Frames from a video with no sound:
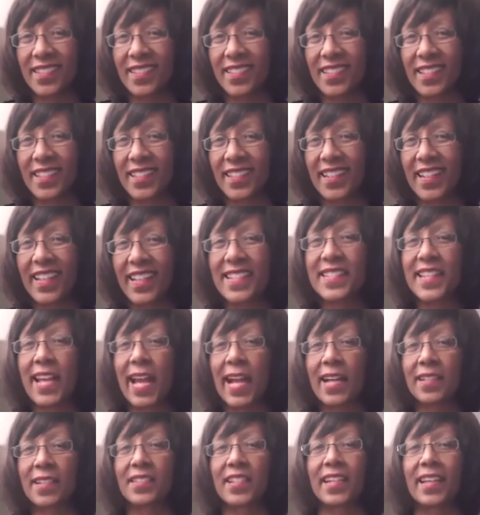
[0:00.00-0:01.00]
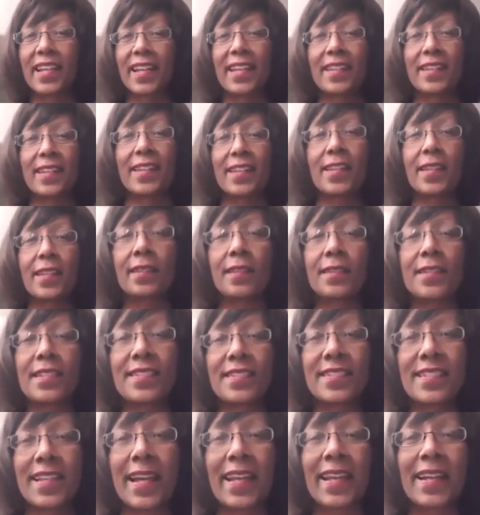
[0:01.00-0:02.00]
Exactly. And the
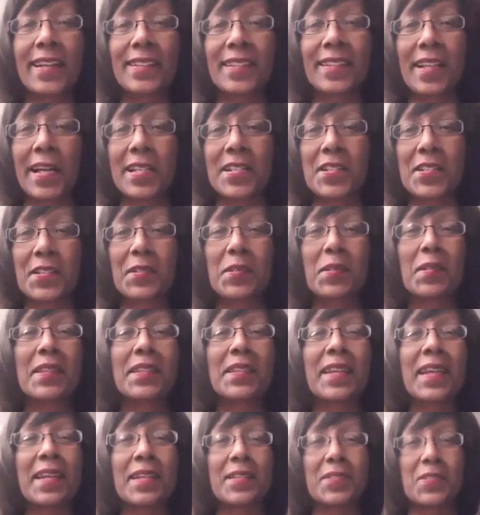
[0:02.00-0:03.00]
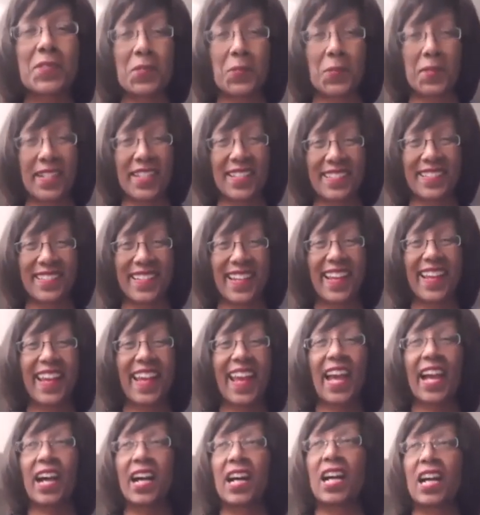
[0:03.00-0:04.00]
psychological link to it,
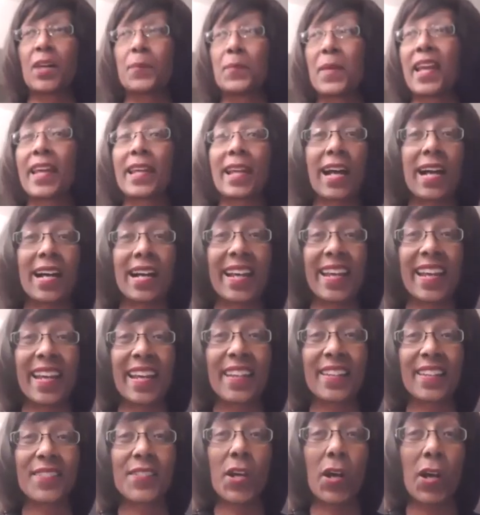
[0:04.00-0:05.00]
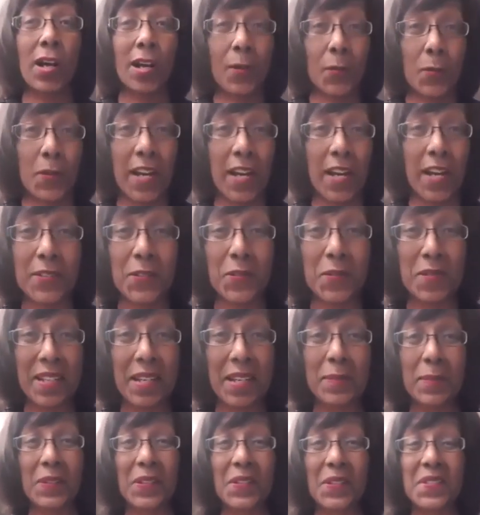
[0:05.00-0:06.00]
and I talk when I do
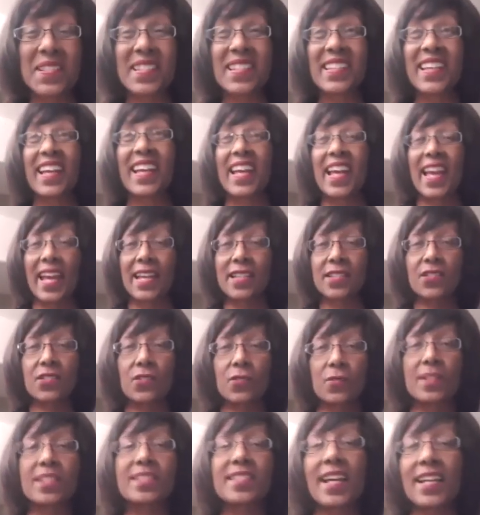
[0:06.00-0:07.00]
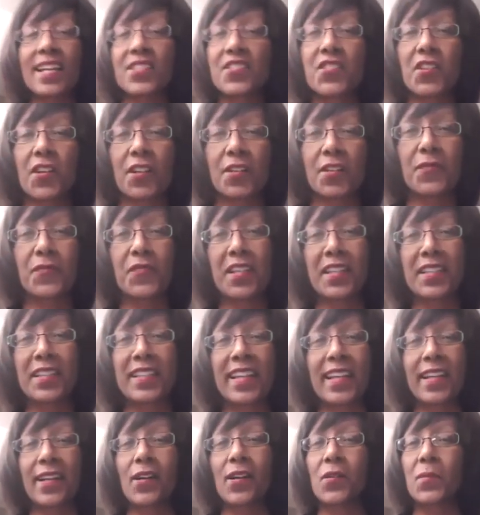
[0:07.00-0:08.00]
demos, as soon as I start
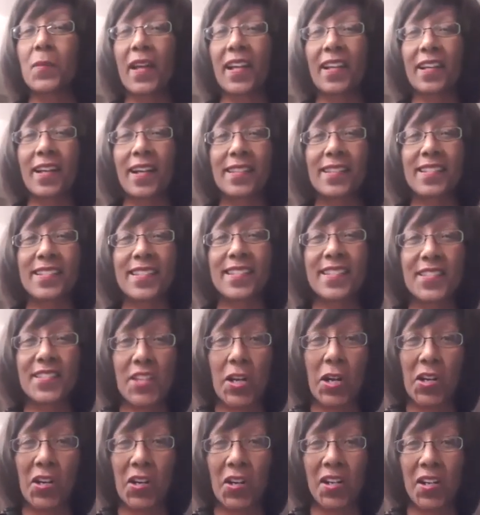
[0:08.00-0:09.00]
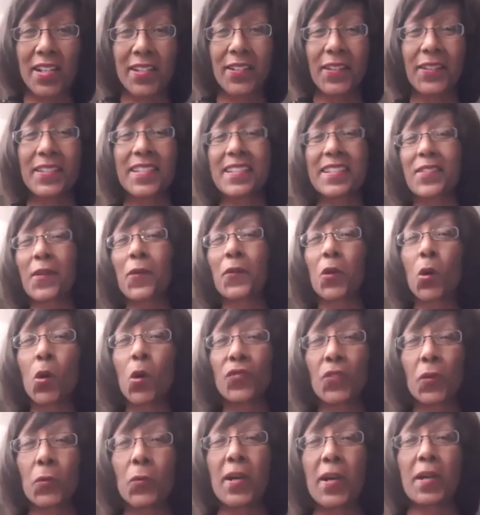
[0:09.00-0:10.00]
feeling, oh my God, this is hard, or
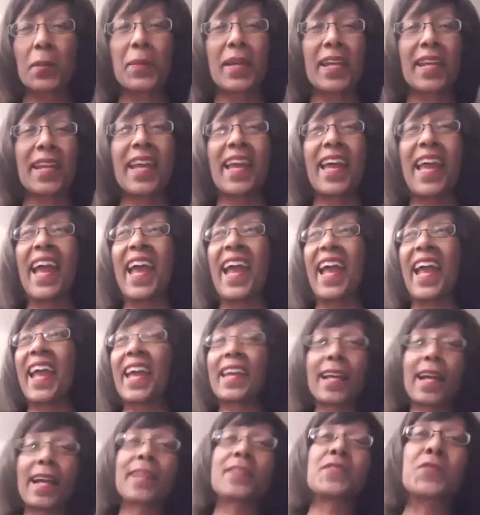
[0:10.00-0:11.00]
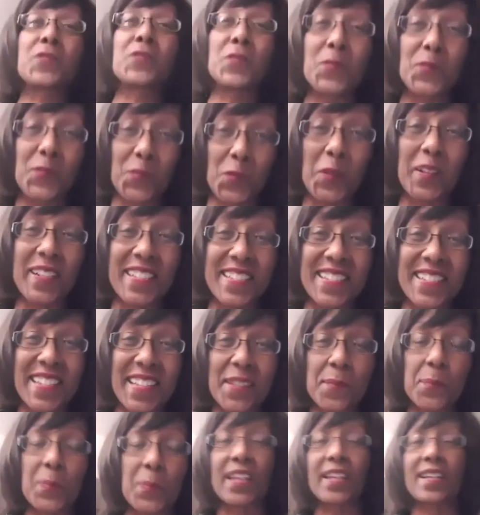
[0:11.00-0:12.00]
overwhelming, and I do voice it
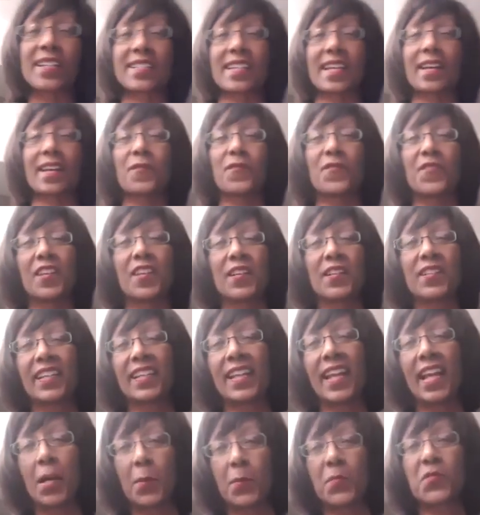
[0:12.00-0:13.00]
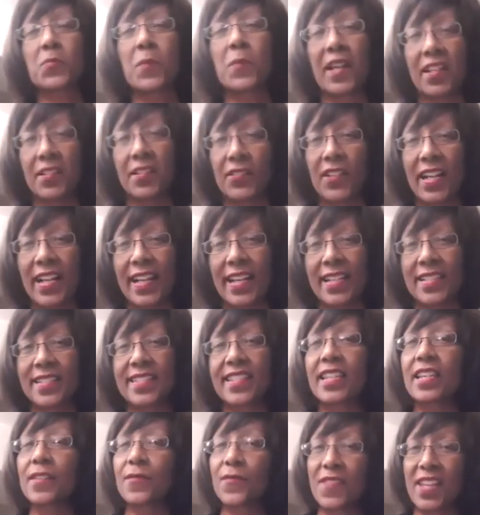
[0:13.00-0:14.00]
because I feel it helps my clients
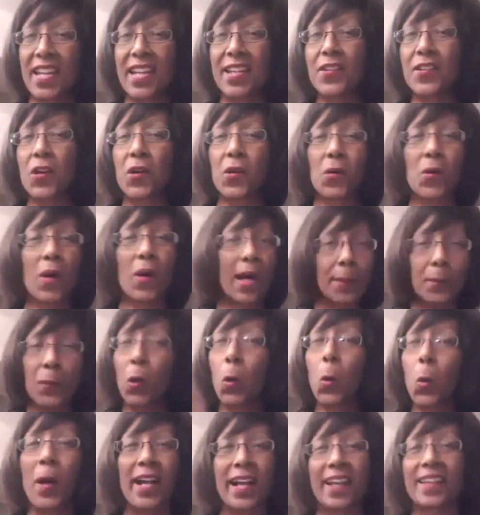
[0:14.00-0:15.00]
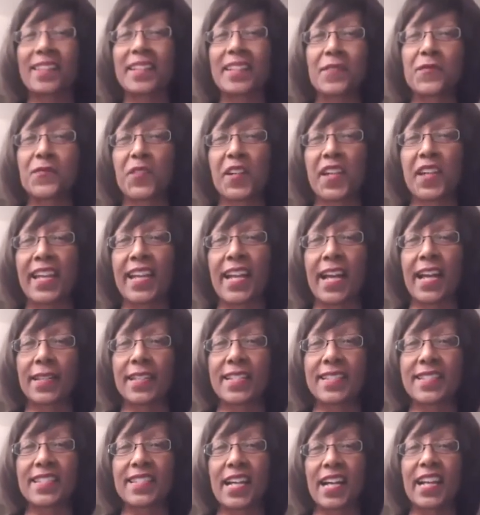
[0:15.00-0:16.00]
if they know I'm quietly freaking out
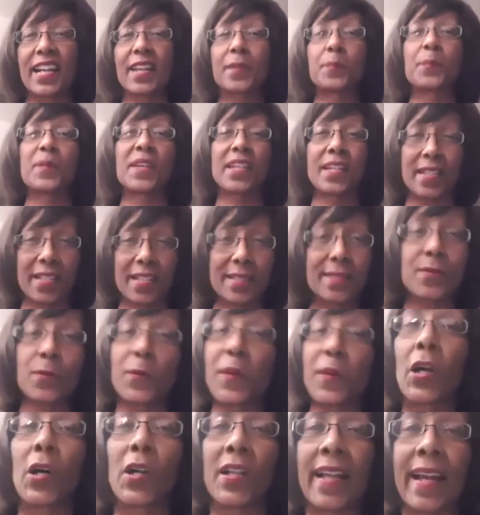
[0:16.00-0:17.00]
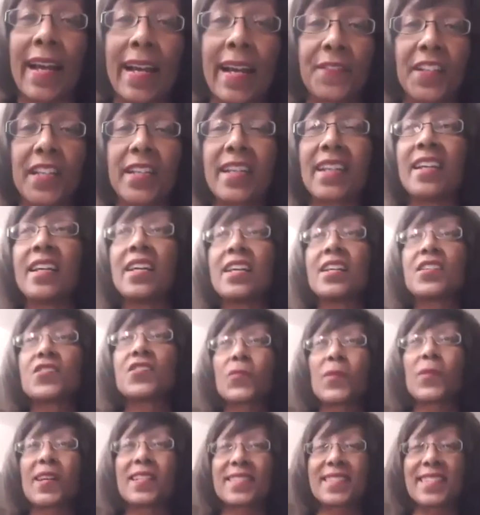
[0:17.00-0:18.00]
inside, because we all have it. So
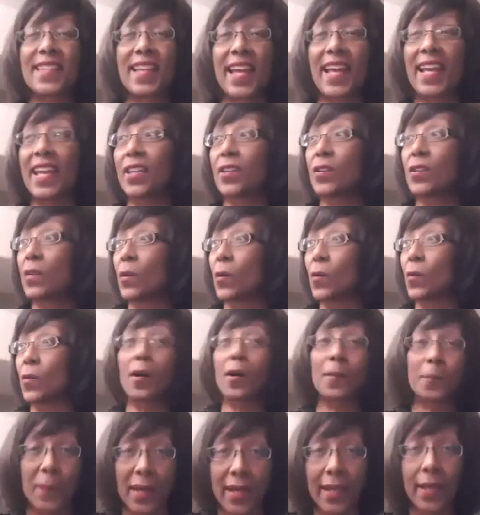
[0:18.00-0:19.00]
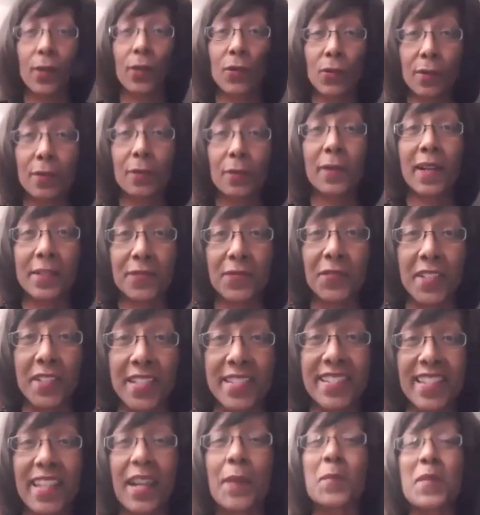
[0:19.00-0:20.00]
I'll say, you know, on my own reference,
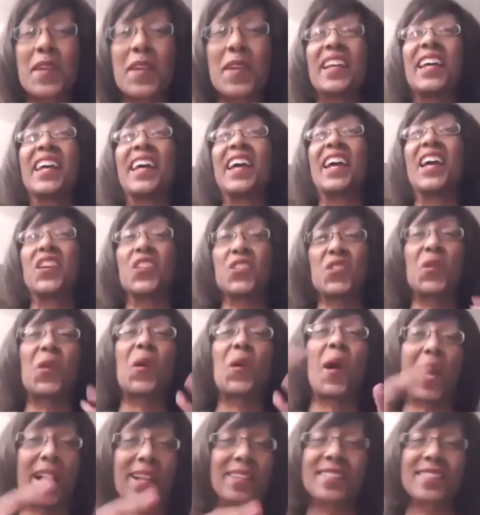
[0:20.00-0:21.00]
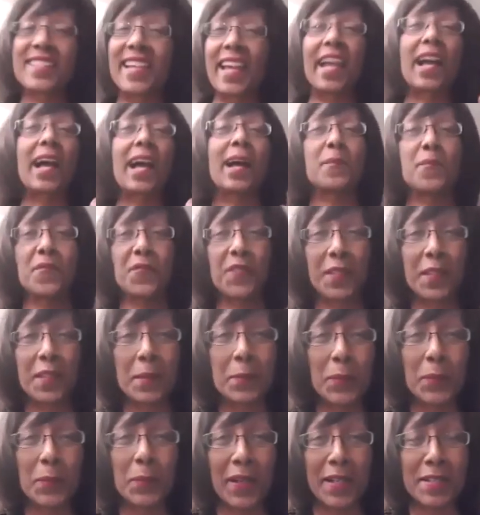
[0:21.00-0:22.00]
I mean, you know, I'll say I'm feeling
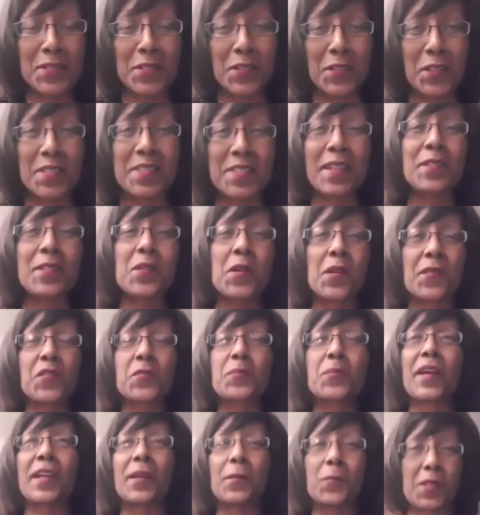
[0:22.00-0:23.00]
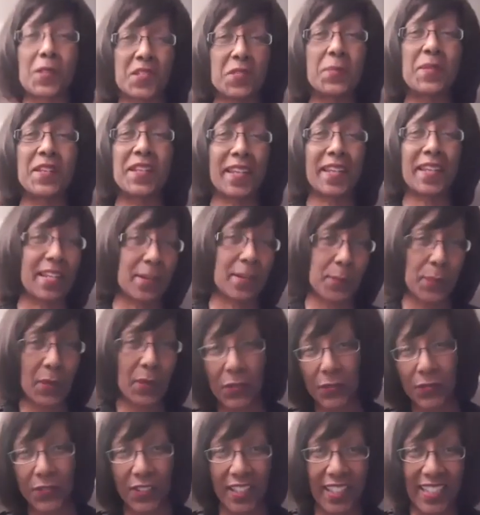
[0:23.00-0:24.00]
pressure because I know everybody wants me to get it
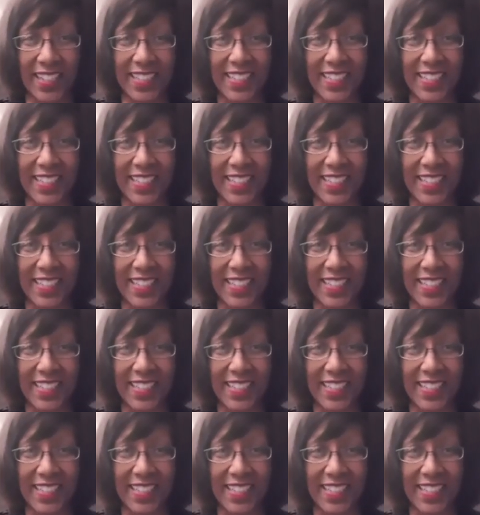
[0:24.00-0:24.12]
perfect.